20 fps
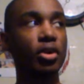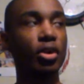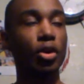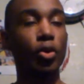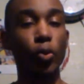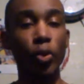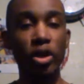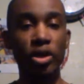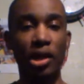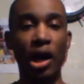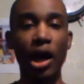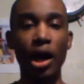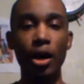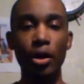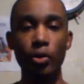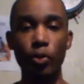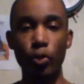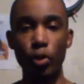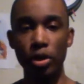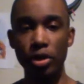When I
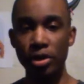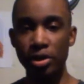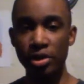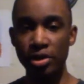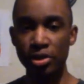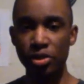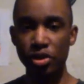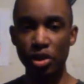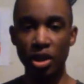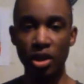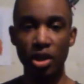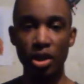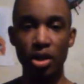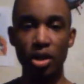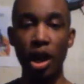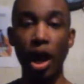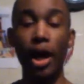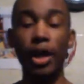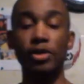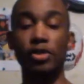was in
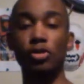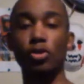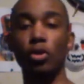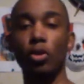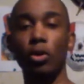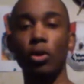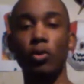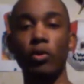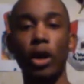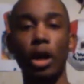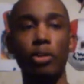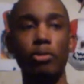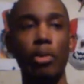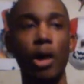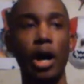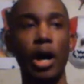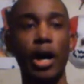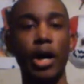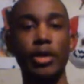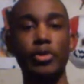high school, around
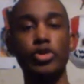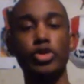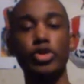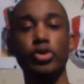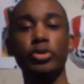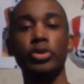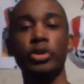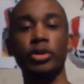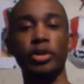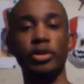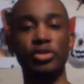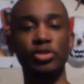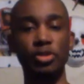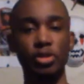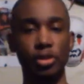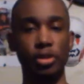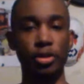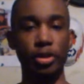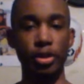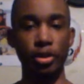my junior or
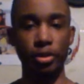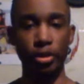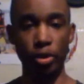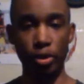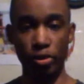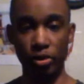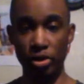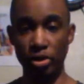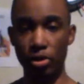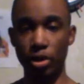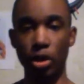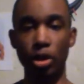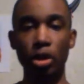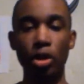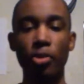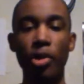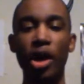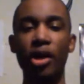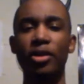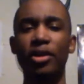senior year, there was this girl in
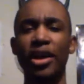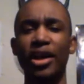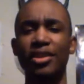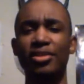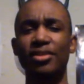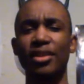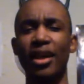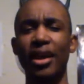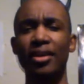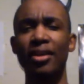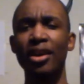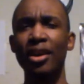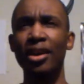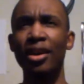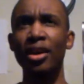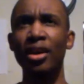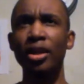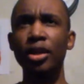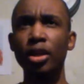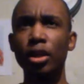my class that,
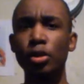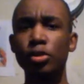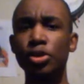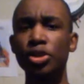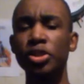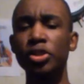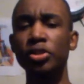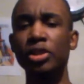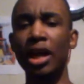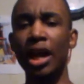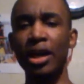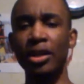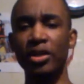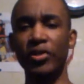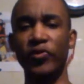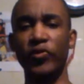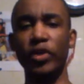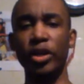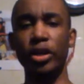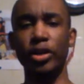you know, she kind of
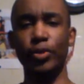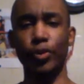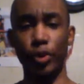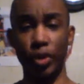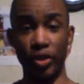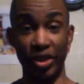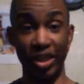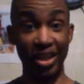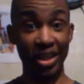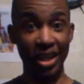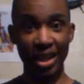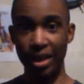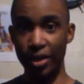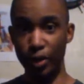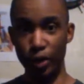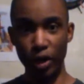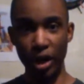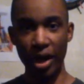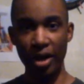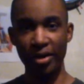fit in with the in
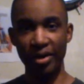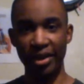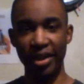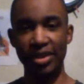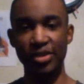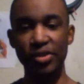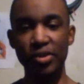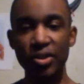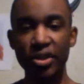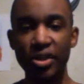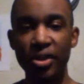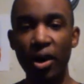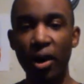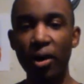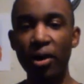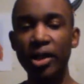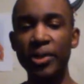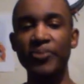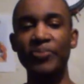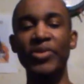crowd, I guess you could call
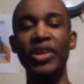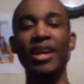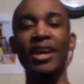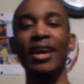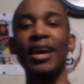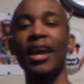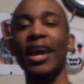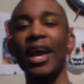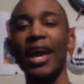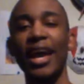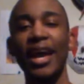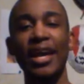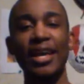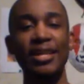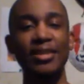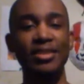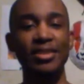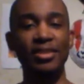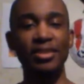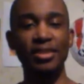it.
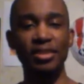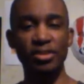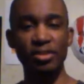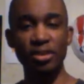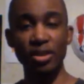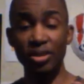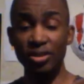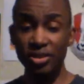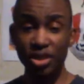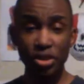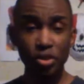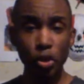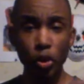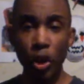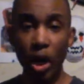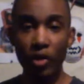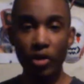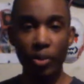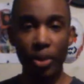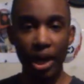And she knew
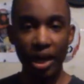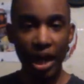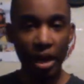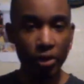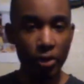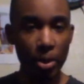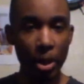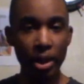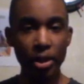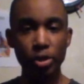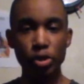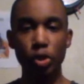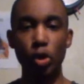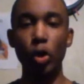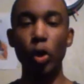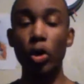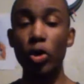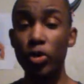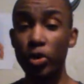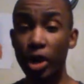everybody. Everybody was cool
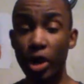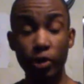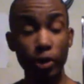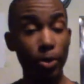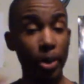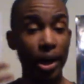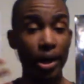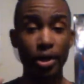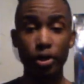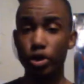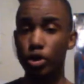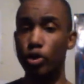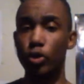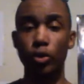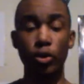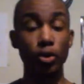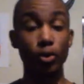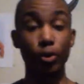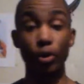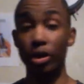with her. Everybody knew
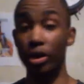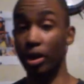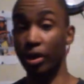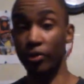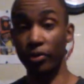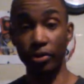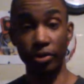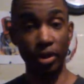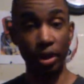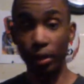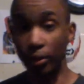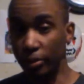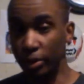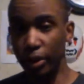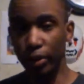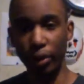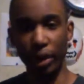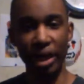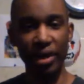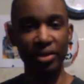her, whatever, you know. You
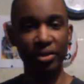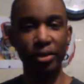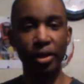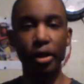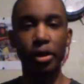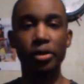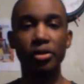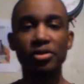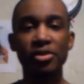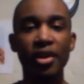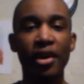know how it goes.